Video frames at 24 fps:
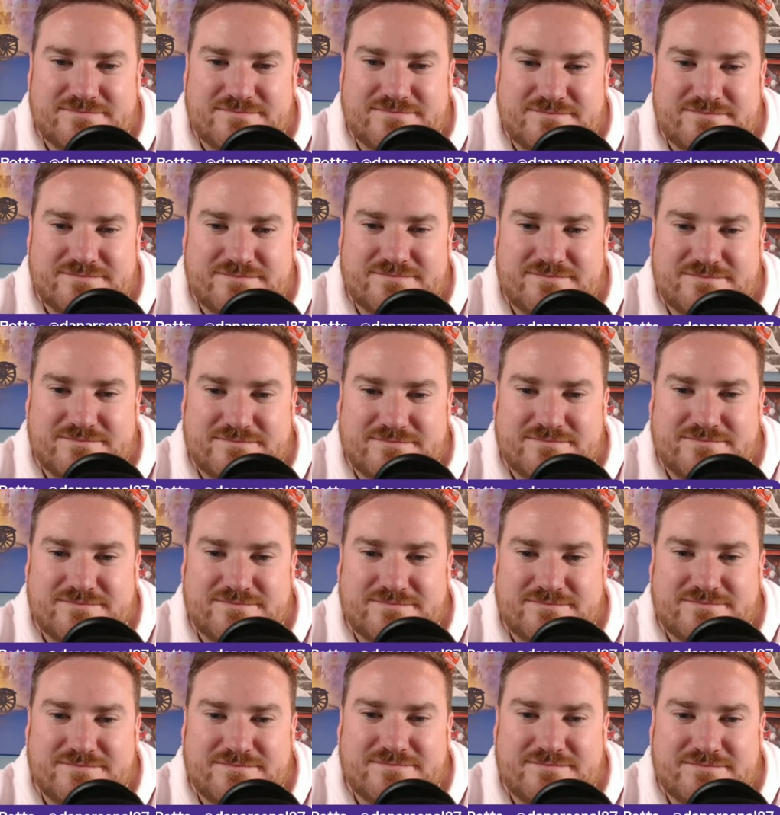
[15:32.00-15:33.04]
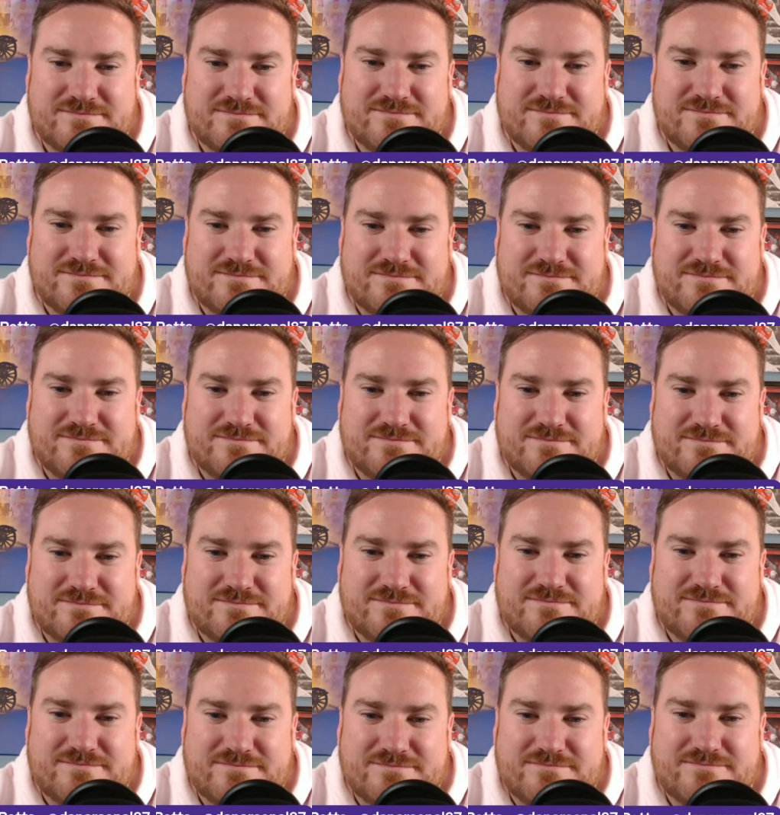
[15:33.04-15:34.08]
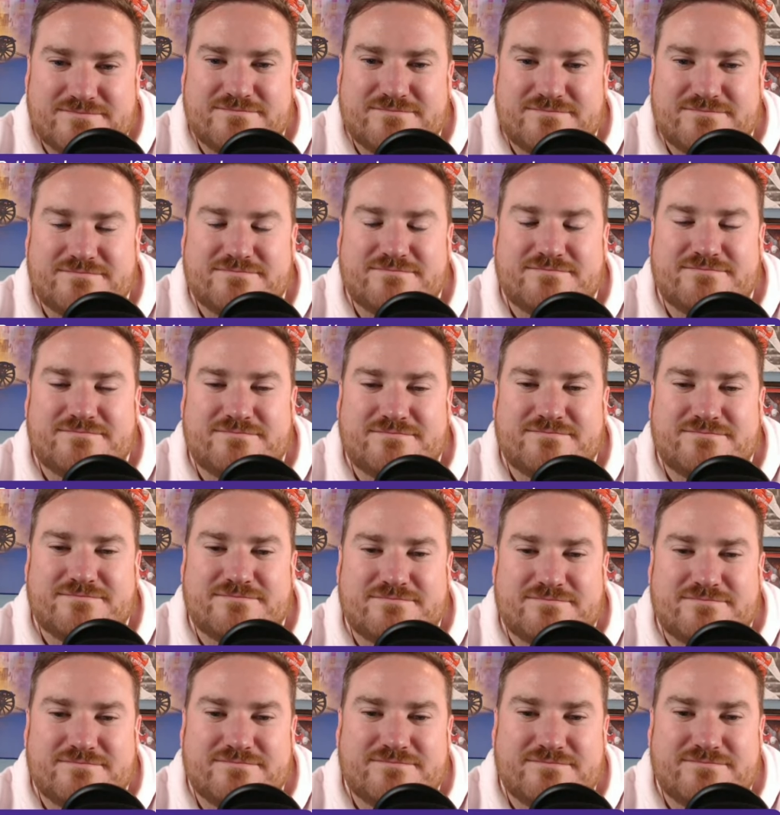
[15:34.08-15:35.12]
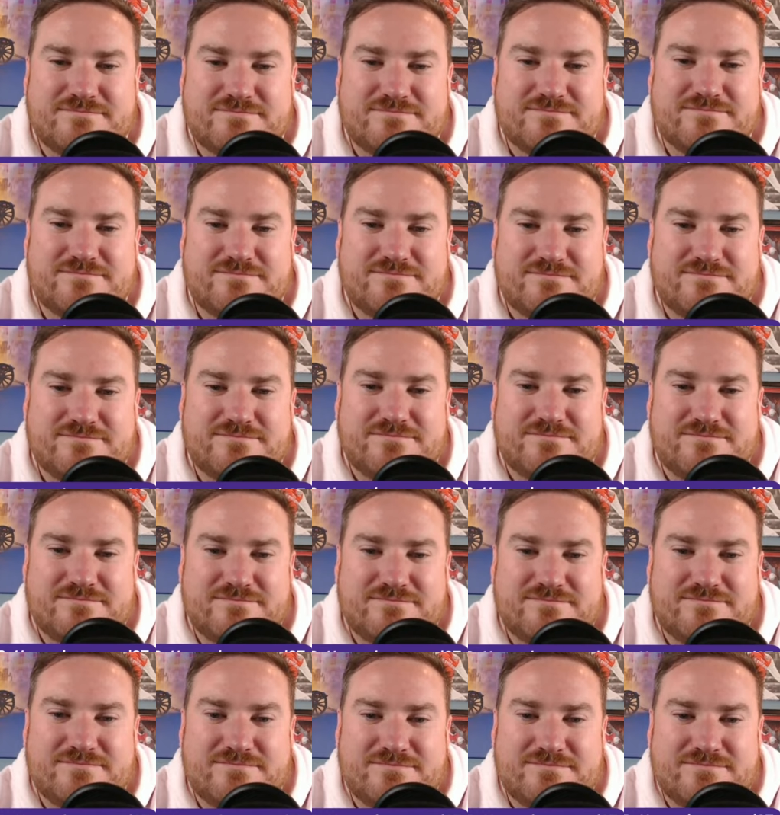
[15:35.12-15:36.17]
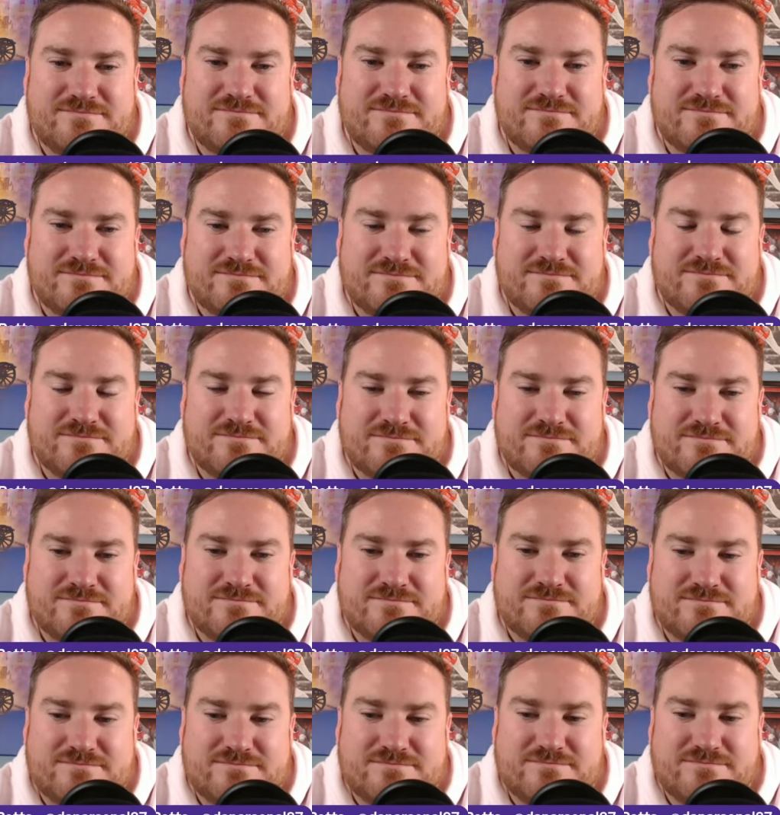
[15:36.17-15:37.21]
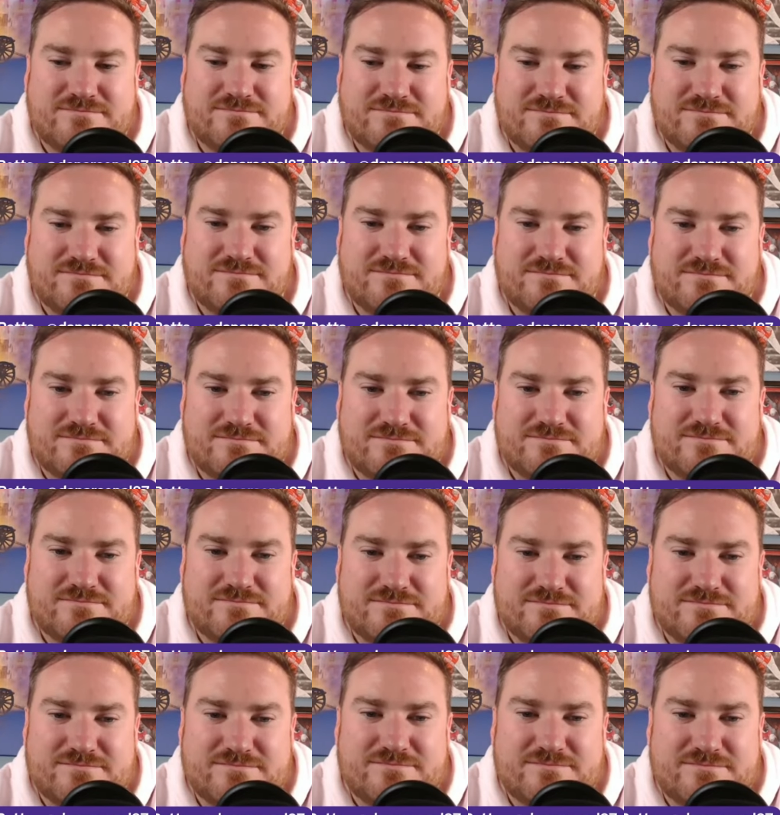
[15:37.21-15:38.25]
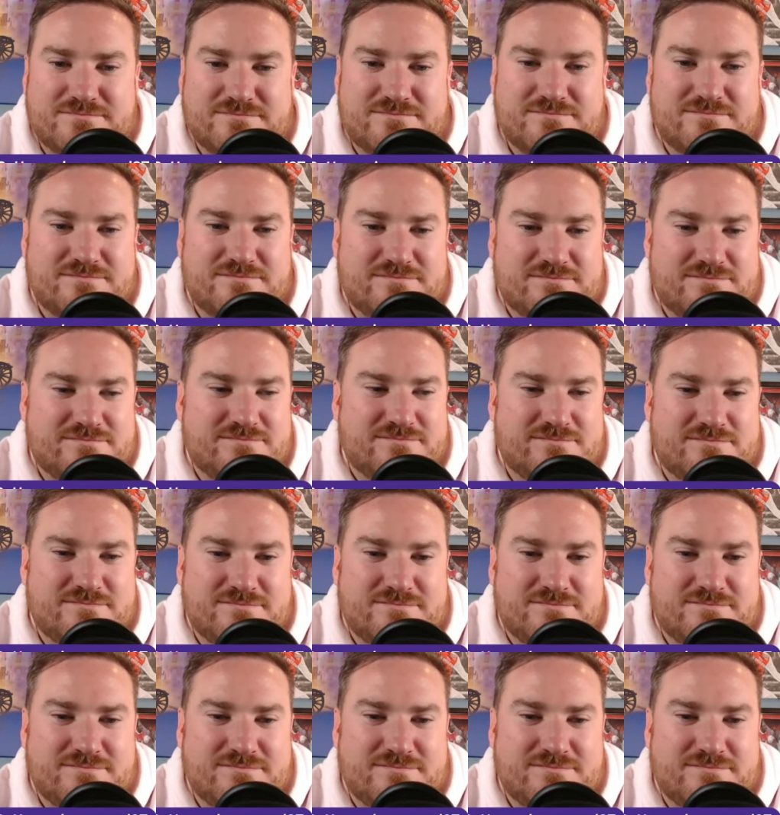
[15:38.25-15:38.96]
(not speaking)